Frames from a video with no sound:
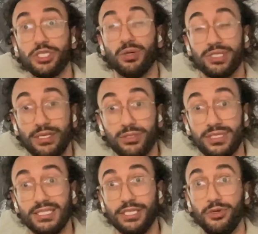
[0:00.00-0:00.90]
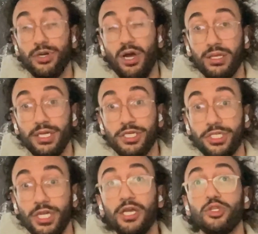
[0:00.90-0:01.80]
your skill sets, and your
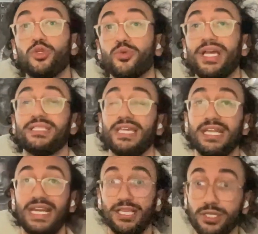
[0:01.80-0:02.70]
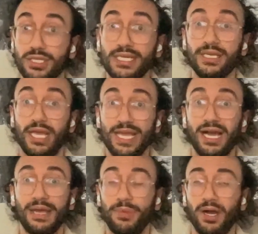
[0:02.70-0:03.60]
knowledge to translate it into the
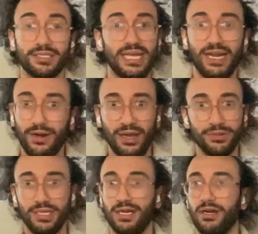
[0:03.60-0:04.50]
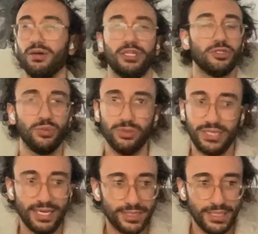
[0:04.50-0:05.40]
AI bots that are out there or the tools
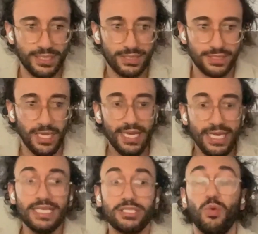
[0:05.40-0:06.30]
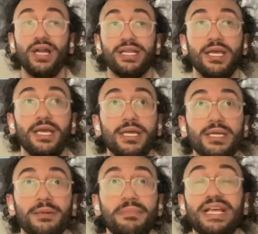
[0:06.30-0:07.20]
that exist is what
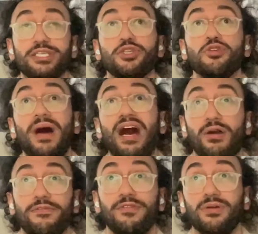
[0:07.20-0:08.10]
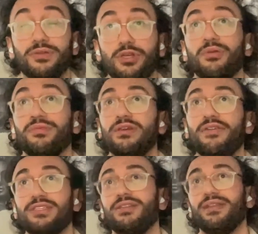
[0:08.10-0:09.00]
makes you powerful. So you have
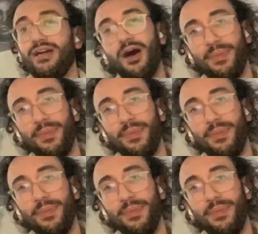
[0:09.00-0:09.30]
to hop